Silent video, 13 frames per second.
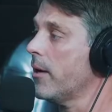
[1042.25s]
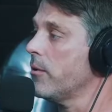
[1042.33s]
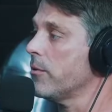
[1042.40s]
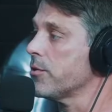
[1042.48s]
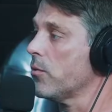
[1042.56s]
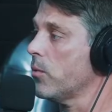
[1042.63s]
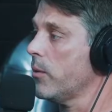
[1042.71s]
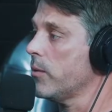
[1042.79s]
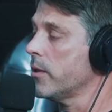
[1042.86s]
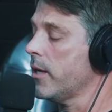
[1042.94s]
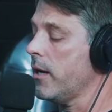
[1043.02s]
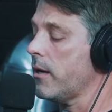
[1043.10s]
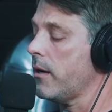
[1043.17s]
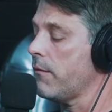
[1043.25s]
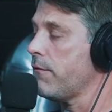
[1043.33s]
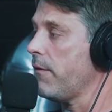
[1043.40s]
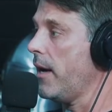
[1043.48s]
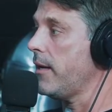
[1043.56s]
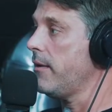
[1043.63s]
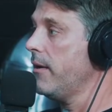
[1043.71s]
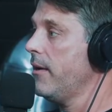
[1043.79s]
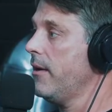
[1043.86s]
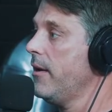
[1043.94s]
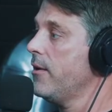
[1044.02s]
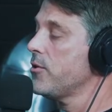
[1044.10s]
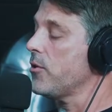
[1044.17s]
ankles, or we would get a fined.
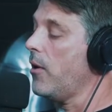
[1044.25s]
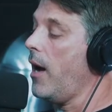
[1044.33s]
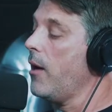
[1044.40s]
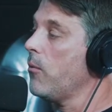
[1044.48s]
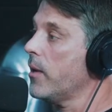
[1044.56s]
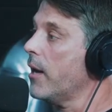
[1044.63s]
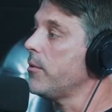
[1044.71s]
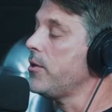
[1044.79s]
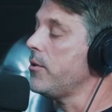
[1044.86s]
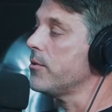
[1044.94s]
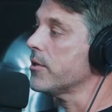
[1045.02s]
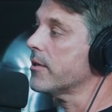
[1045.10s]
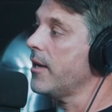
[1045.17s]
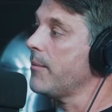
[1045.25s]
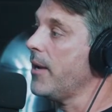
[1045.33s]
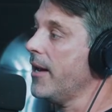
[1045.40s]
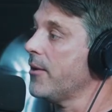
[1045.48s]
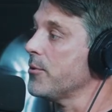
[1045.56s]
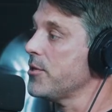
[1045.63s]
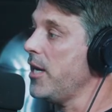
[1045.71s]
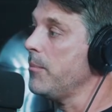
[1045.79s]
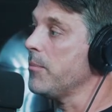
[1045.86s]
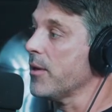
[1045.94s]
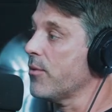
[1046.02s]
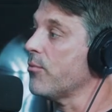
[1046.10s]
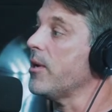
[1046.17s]
Yeah. So I, what I would do is get my ankles taped
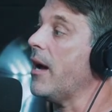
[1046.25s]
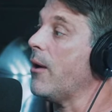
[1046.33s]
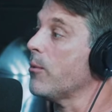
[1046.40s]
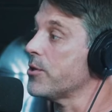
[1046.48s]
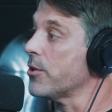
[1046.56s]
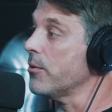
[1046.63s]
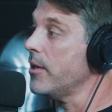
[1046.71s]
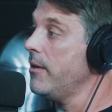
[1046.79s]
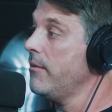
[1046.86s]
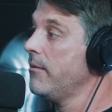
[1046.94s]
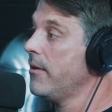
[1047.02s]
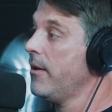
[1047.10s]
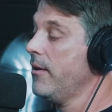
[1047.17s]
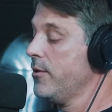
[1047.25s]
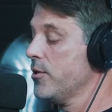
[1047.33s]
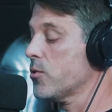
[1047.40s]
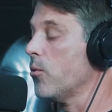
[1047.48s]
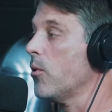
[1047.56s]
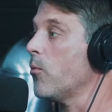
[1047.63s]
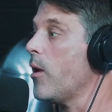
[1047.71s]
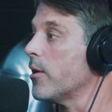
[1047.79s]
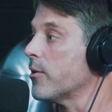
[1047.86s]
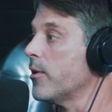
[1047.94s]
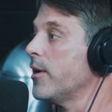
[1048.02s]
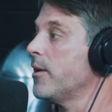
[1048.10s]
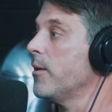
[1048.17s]
like three hours early, squirt
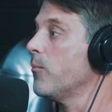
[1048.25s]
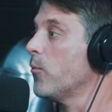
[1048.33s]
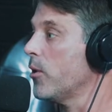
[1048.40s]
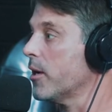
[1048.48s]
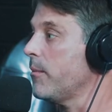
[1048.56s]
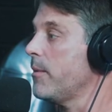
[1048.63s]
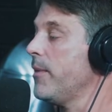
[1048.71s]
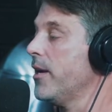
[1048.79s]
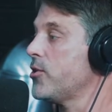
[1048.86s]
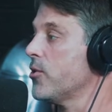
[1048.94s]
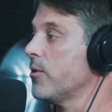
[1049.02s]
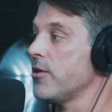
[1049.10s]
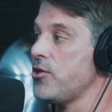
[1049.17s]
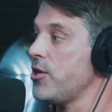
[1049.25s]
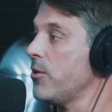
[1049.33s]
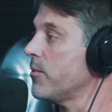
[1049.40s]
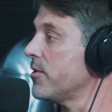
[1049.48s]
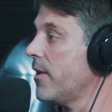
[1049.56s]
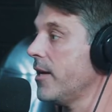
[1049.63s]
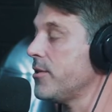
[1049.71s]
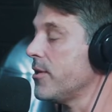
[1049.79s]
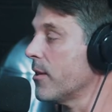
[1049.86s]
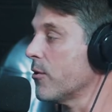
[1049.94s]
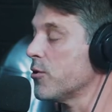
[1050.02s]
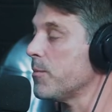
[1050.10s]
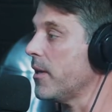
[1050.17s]
water in them, work them, and make sure the shit was nice and
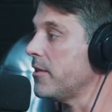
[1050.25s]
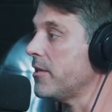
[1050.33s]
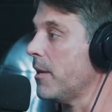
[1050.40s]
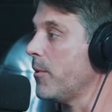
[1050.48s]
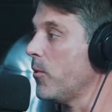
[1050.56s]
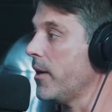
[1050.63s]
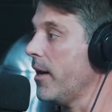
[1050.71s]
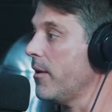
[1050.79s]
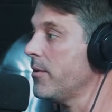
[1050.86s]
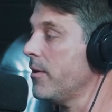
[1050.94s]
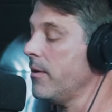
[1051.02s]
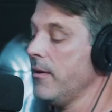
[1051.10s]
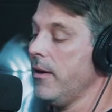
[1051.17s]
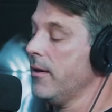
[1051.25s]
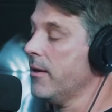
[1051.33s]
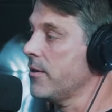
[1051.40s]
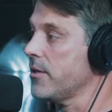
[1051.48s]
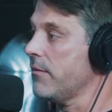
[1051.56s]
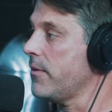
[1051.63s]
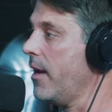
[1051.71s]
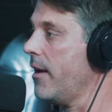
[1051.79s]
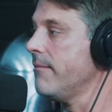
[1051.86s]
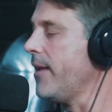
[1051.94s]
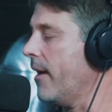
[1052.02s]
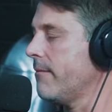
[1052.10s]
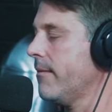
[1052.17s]
loose by the time I went out there. Because if not,
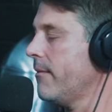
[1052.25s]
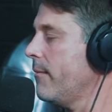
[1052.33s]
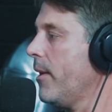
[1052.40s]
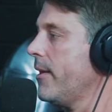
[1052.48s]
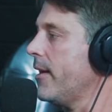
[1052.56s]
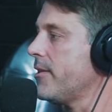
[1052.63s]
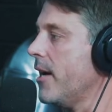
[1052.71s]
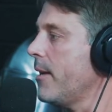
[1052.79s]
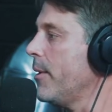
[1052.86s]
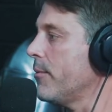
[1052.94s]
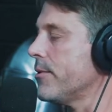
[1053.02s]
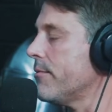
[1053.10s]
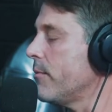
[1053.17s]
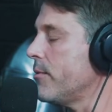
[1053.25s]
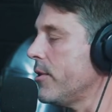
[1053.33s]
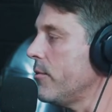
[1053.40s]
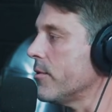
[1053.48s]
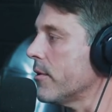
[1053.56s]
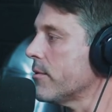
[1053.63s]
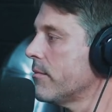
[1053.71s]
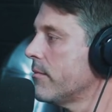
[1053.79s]
yeah, by that time it was was useless.